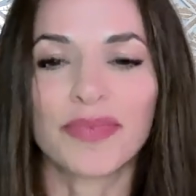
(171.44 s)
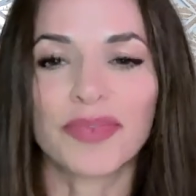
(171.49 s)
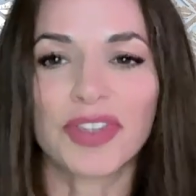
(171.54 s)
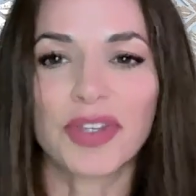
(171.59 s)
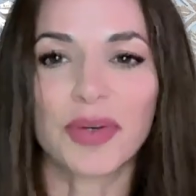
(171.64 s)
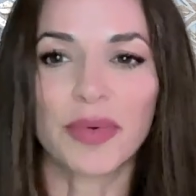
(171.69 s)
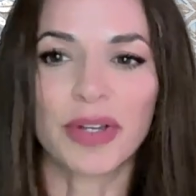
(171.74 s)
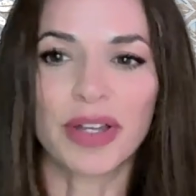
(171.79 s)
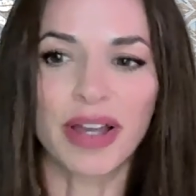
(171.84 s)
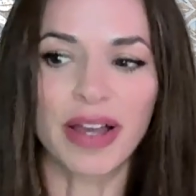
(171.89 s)

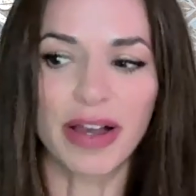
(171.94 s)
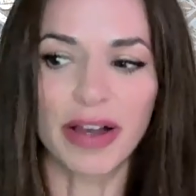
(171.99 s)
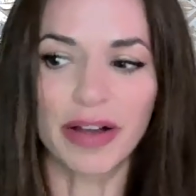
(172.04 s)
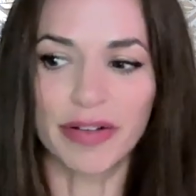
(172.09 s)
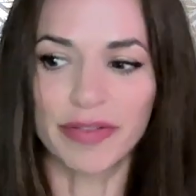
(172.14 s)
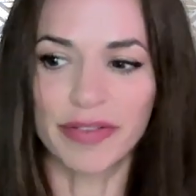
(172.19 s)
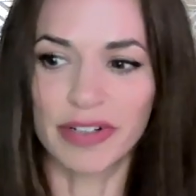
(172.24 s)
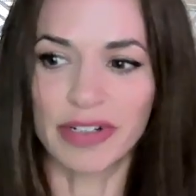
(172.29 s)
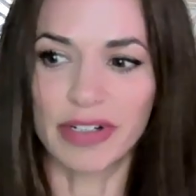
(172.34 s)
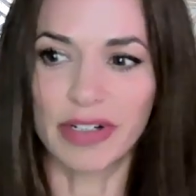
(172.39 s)
that we
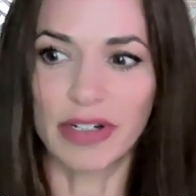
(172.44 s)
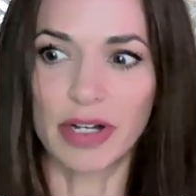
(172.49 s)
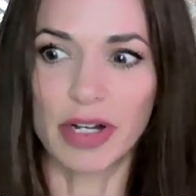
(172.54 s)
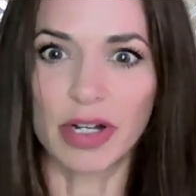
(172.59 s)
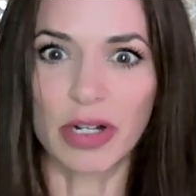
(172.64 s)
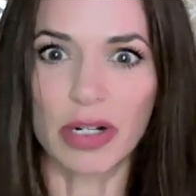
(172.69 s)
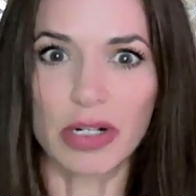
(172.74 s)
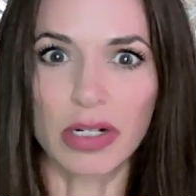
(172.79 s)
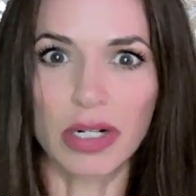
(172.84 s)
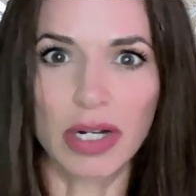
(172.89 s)
have
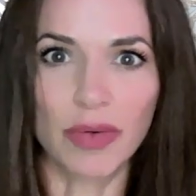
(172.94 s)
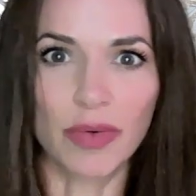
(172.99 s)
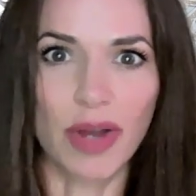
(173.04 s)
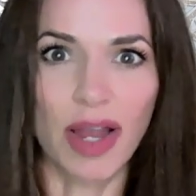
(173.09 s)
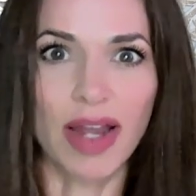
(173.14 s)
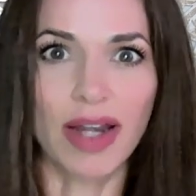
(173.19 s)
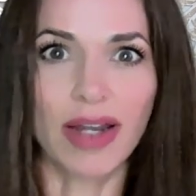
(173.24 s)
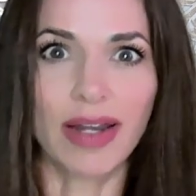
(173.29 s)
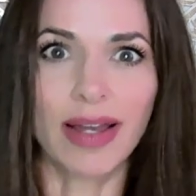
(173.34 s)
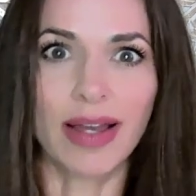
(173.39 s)
occurring
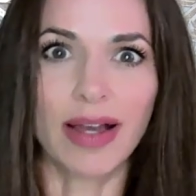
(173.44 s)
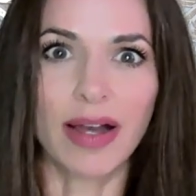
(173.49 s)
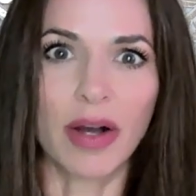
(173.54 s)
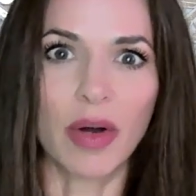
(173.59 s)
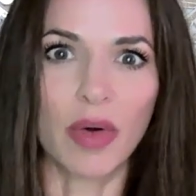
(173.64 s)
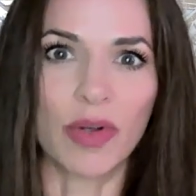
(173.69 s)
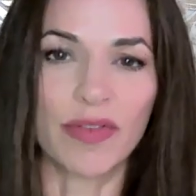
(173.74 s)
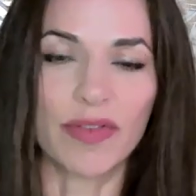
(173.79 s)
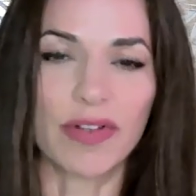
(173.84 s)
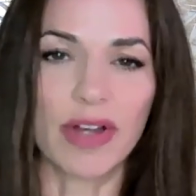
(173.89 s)
right
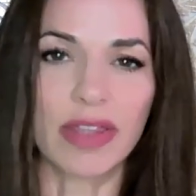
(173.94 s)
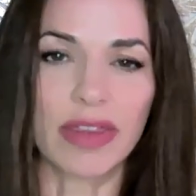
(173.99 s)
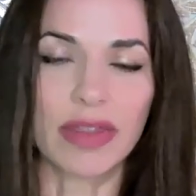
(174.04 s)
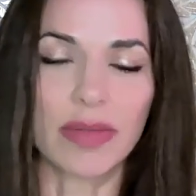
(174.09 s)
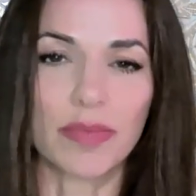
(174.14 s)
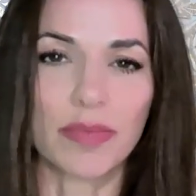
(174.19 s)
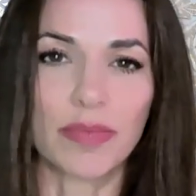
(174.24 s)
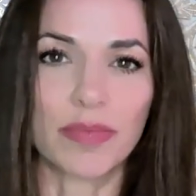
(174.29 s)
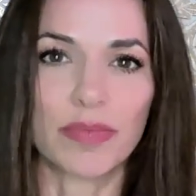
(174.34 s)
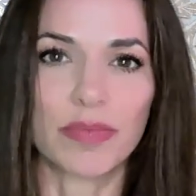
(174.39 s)
now, we've got
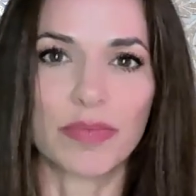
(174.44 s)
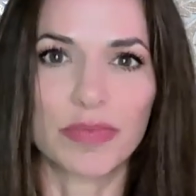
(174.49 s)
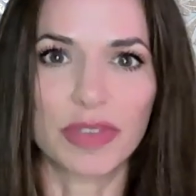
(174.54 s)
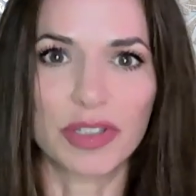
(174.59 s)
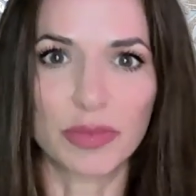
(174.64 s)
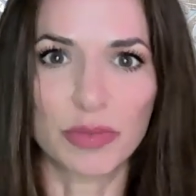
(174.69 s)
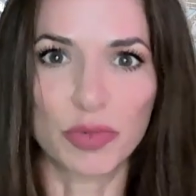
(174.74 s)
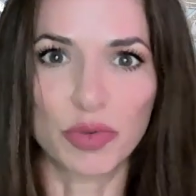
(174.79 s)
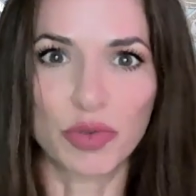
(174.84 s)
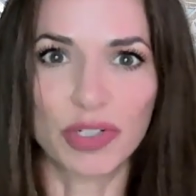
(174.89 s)
the
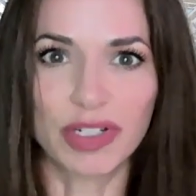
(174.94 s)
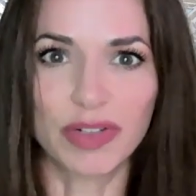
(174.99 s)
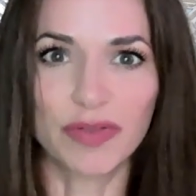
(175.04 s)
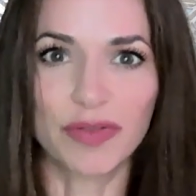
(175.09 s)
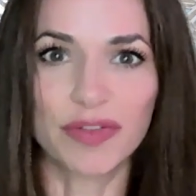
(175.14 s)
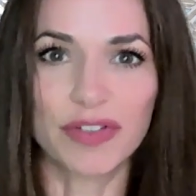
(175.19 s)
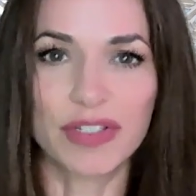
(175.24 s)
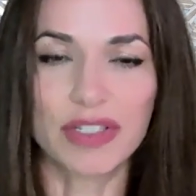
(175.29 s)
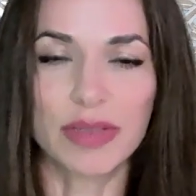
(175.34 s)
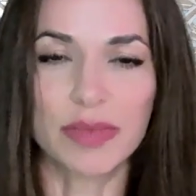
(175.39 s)
moon
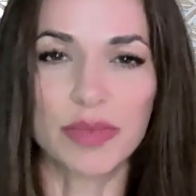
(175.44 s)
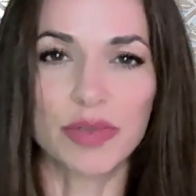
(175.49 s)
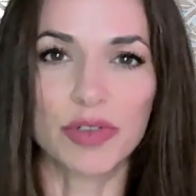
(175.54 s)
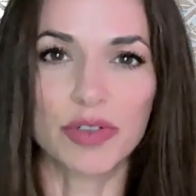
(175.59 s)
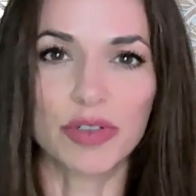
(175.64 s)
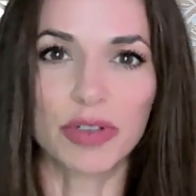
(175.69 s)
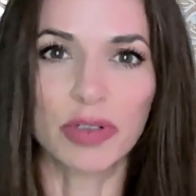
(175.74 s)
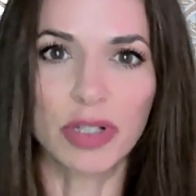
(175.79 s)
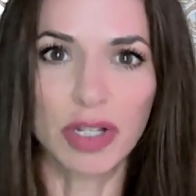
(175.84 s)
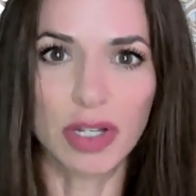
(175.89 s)

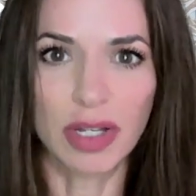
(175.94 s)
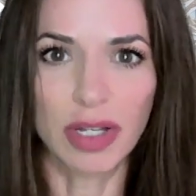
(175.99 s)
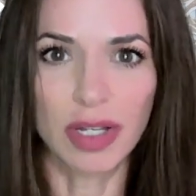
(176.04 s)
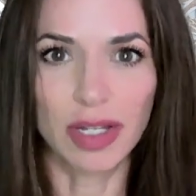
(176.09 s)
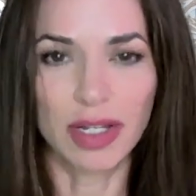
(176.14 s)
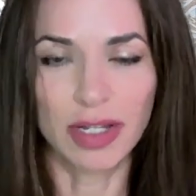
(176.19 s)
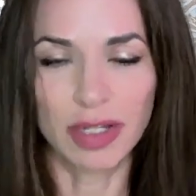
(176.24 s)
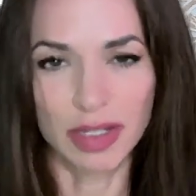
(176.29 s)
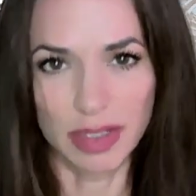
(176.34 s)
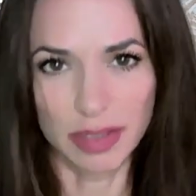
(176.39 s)
invisible.
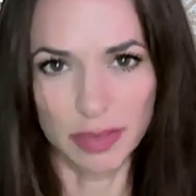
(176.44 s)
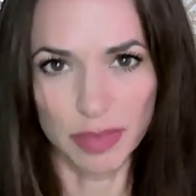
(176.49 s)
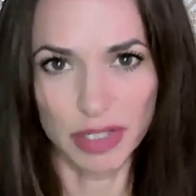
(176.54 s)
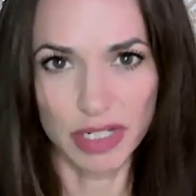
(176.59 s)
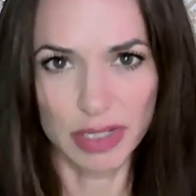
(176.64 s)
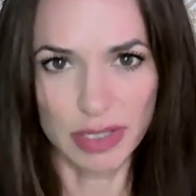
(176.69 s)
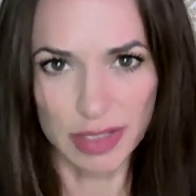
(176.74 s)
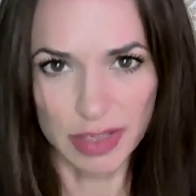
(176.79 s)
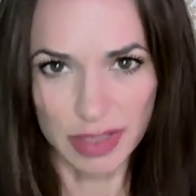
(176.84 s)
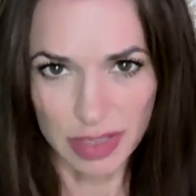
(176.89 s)
And
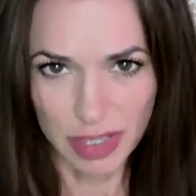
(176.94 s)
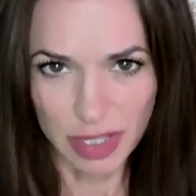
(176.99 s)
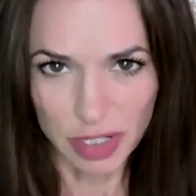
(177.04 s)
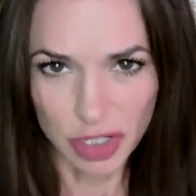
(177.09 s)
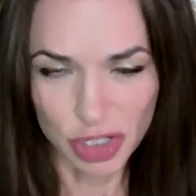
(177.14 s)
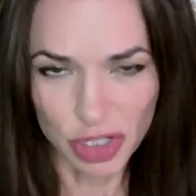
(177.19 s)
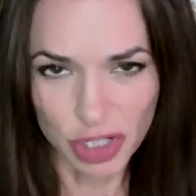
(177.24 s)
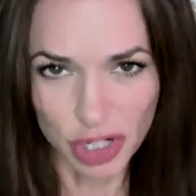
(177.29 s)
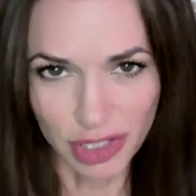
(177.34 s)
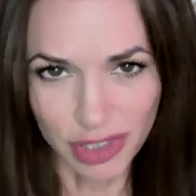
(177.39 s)
because it's
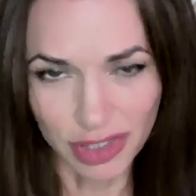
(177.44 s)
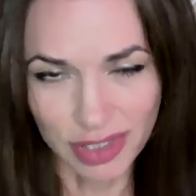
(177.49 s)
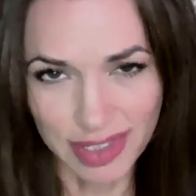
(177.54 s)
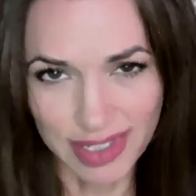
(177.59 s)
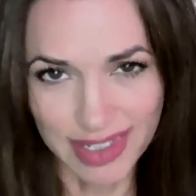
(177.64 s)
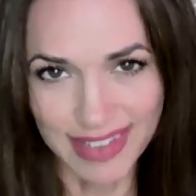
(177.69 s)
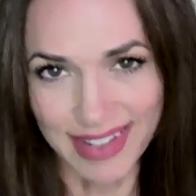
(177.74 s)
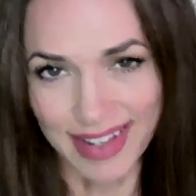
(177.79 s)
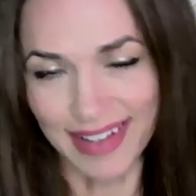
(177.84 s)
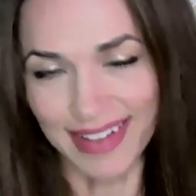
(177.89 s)
conjunct the
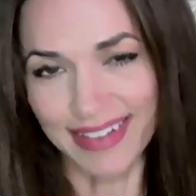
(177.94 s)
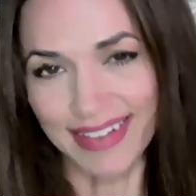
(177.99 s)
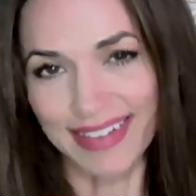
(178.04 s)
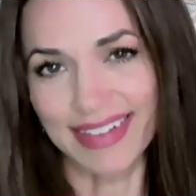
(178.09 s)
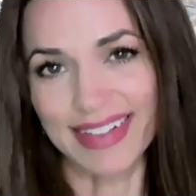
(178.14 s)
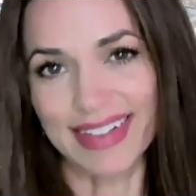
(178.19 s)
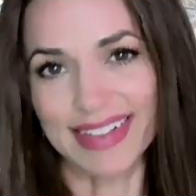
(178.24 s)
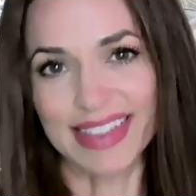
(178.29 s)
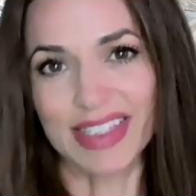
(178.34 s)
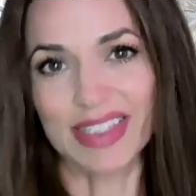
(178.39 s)
sun,
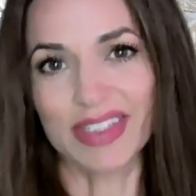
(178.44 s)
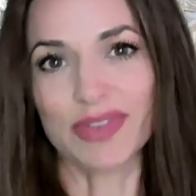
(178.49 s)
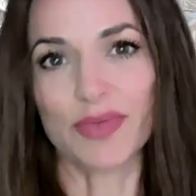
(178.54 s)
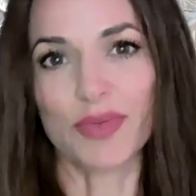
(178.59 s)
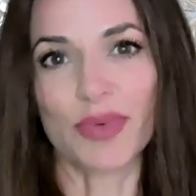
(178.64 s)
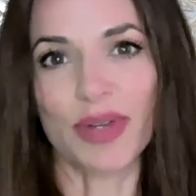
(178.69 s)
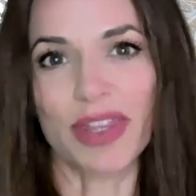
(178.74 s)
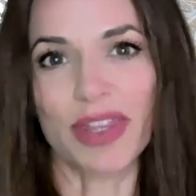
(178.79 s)
it's